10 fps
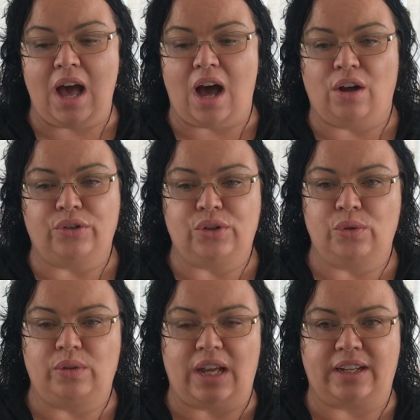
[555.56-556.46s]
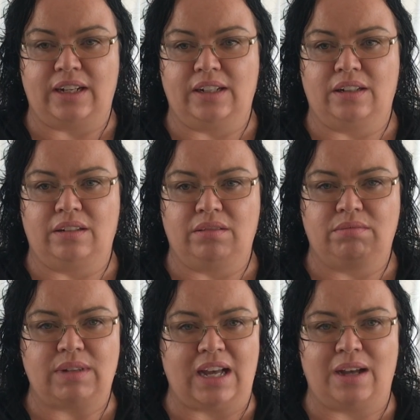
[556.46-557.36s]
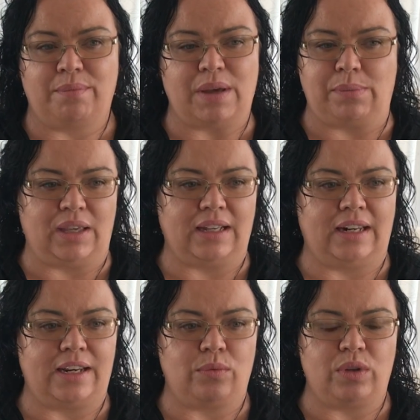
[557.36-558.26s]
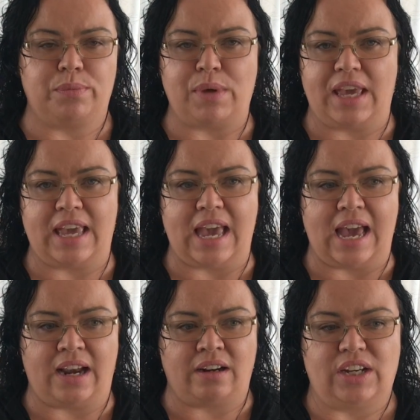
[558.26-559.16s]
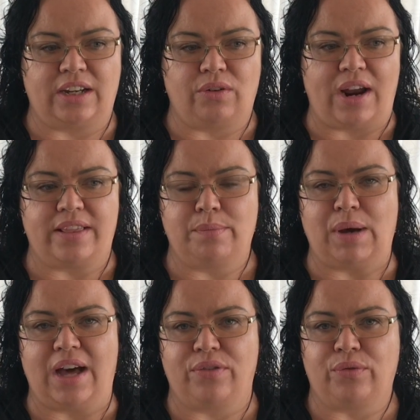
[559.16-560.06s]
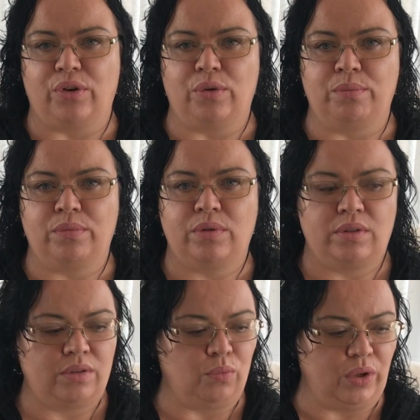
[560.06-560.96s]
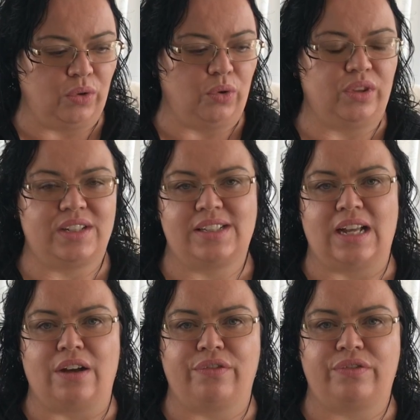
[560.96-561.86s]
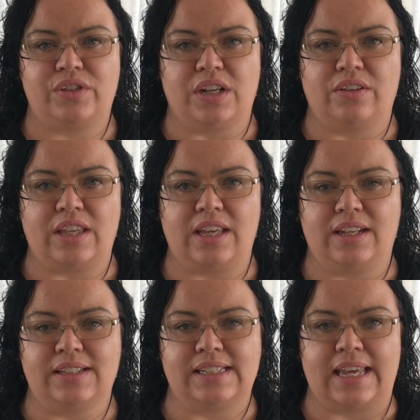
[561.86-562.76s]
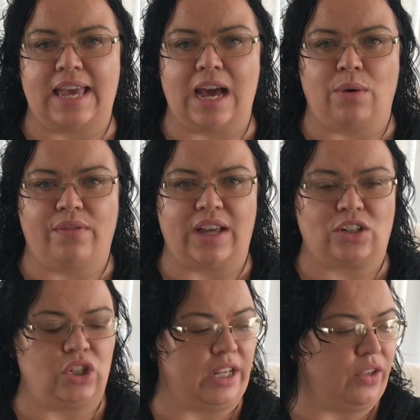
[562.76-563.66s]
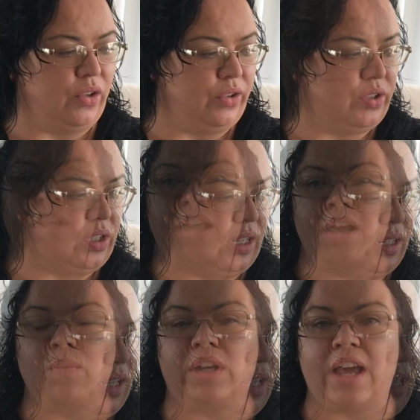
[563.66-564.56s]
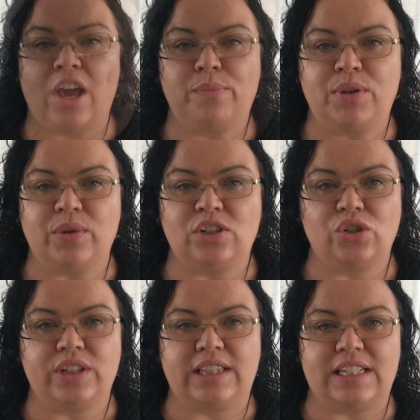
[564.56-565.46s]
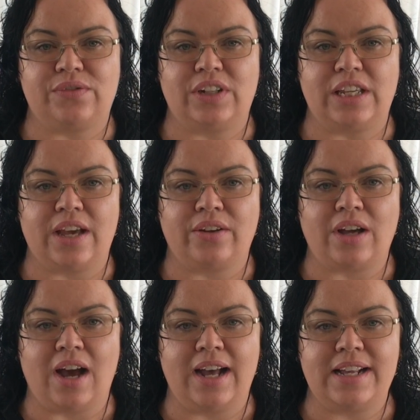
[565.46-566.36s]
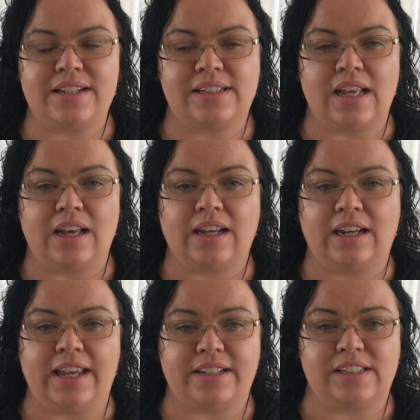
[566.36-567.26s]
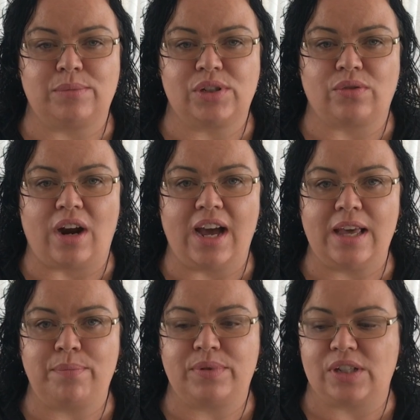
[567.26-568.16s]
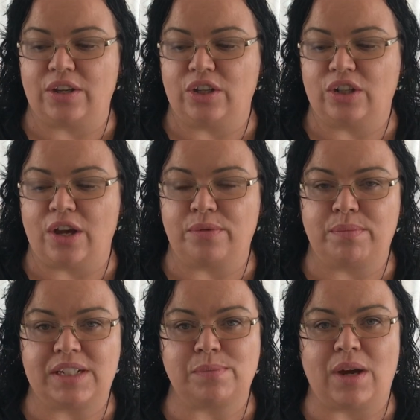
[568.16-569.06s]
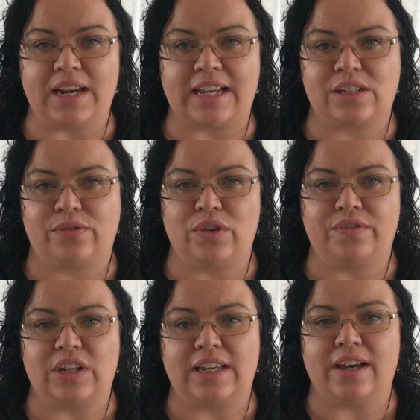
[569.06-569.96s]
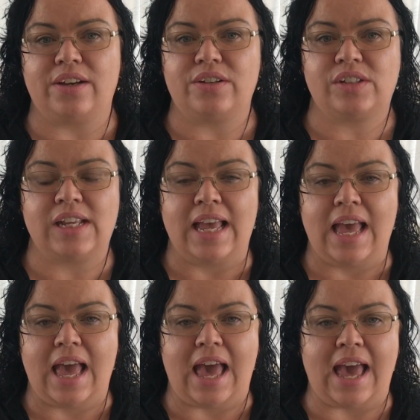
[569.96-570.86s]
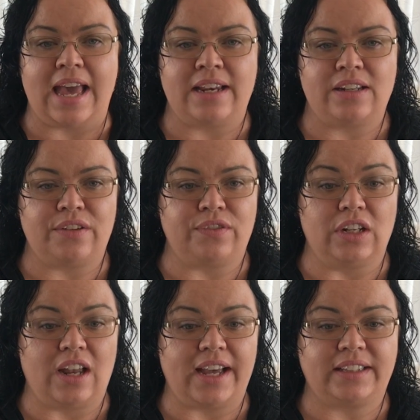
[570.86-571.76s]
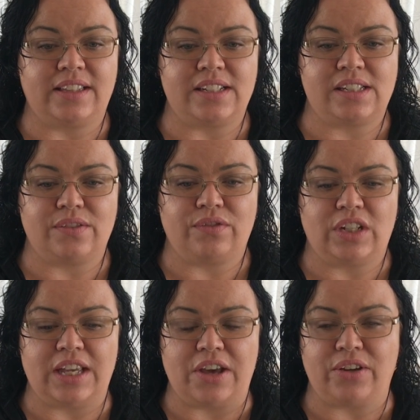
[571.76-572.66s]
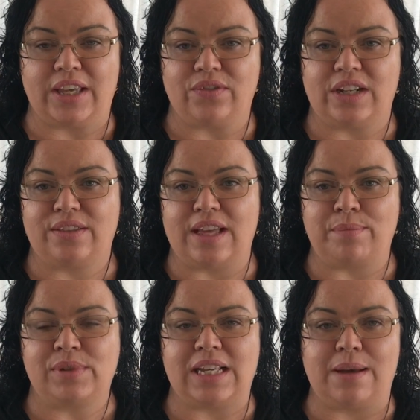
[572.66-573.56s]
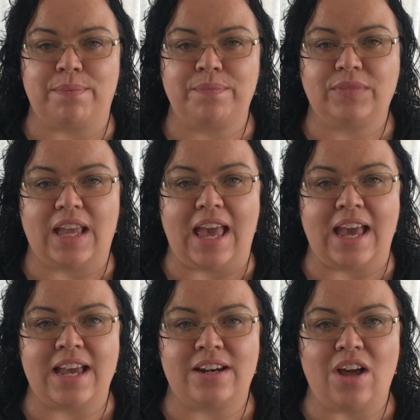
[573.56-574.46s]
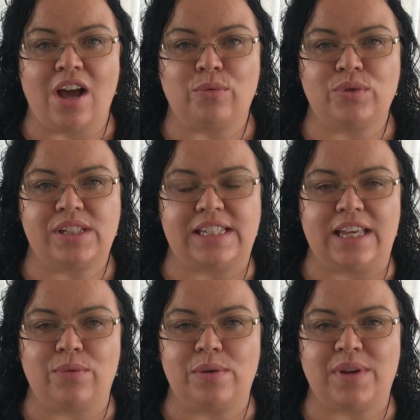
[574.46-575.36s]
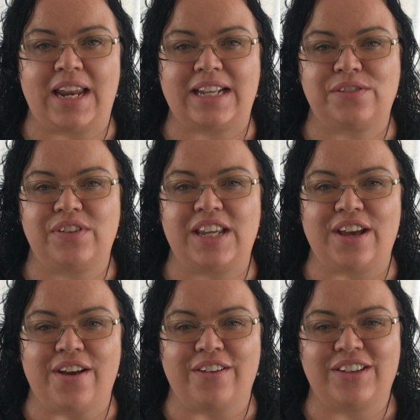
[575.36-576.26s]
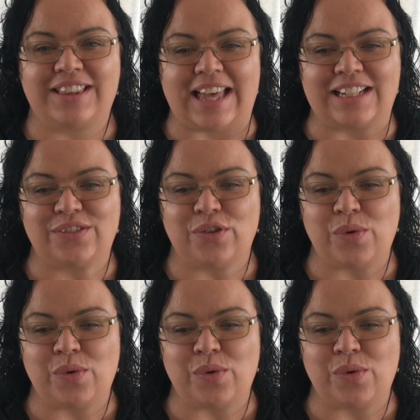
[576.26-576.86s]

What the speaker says: I'll do like a little maybe clean with me and decorate the bathroom with all the stuff so that you can see how I've actually used it. Well, I hope you enjoyed this video, guys. Click subscribe so you don't miss my next few videos, and if you like this video, give it a thumbs up, and I will see you in my next video. Thanks for